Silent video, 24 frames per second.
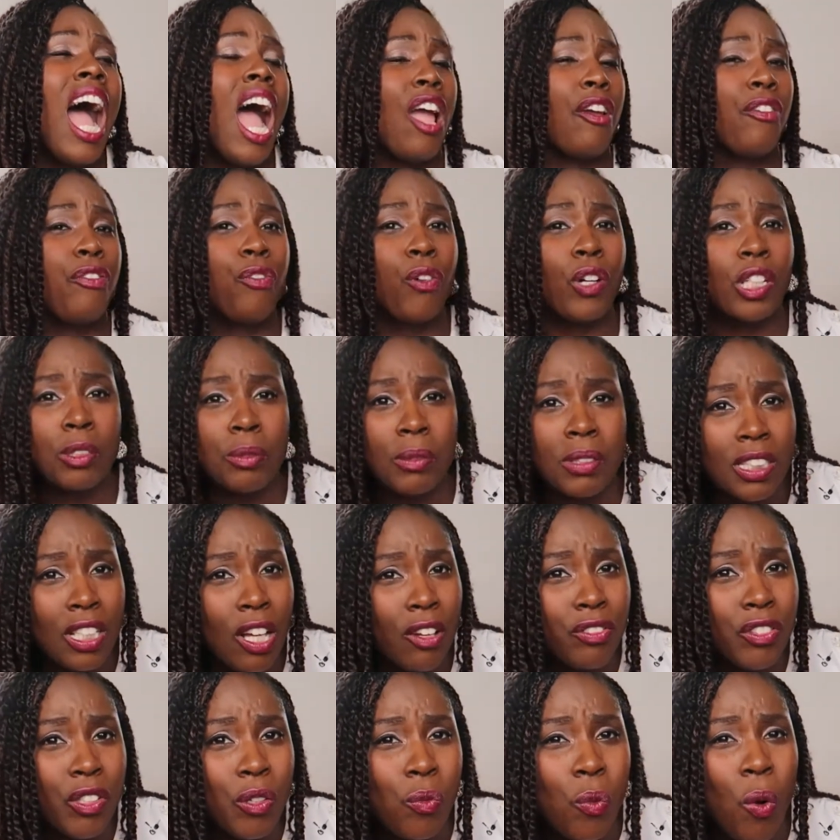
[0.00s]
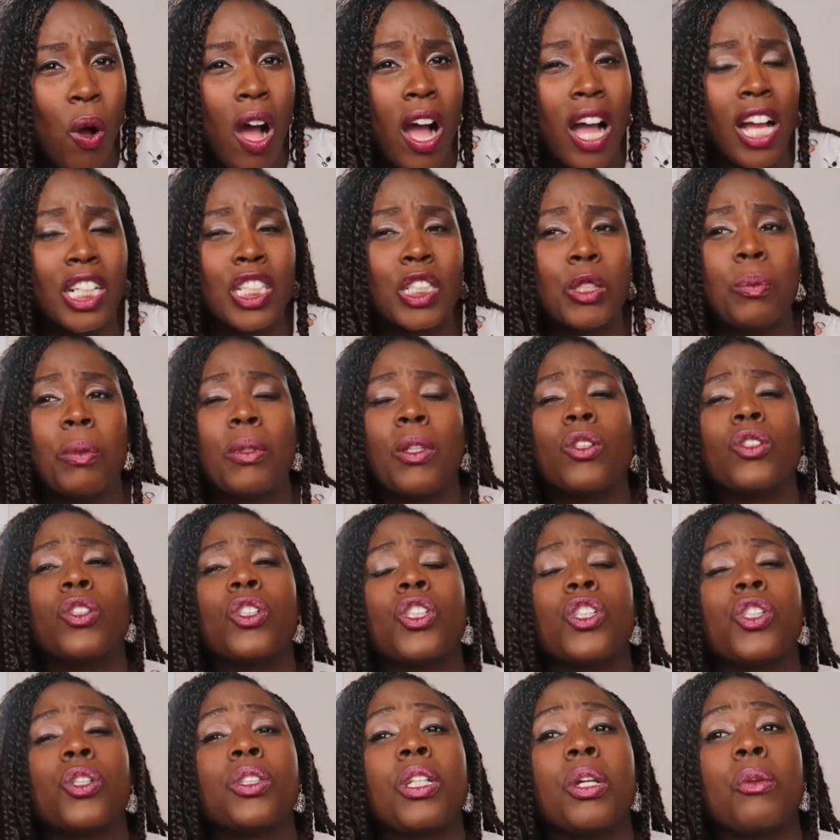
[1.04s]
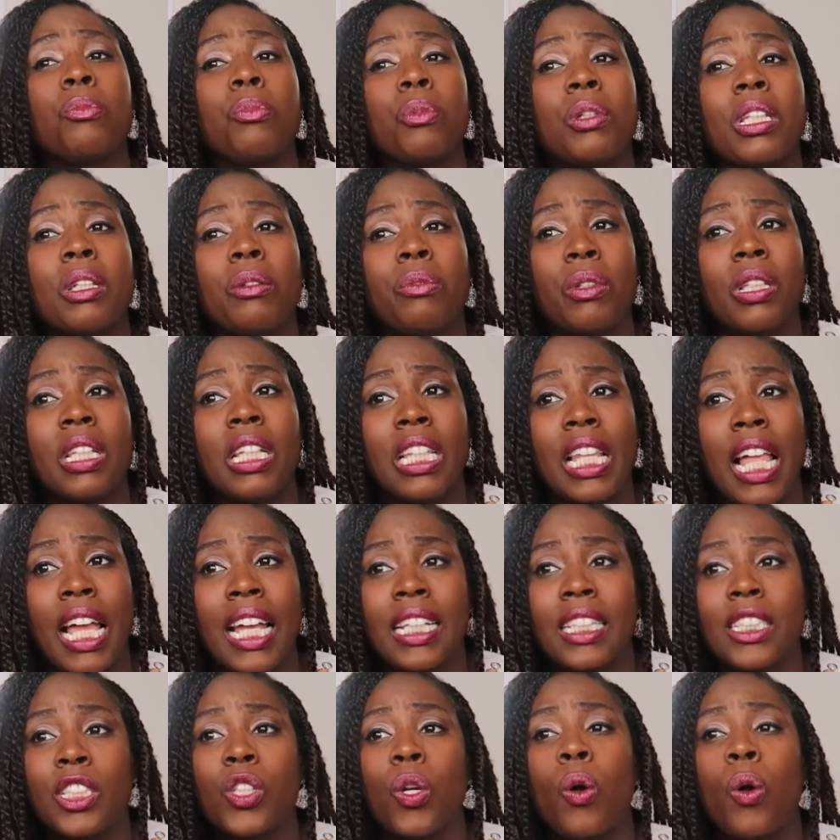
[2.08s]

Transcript: I forced myself to watch, but those are shows I really, really liked.